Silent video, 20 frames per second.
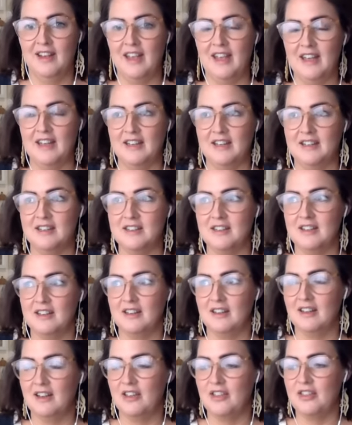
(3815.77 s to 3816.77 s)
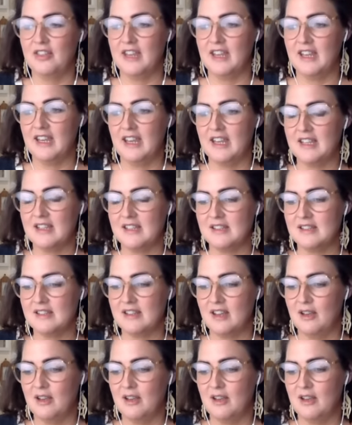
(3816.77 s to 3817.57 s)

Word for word: And I think it's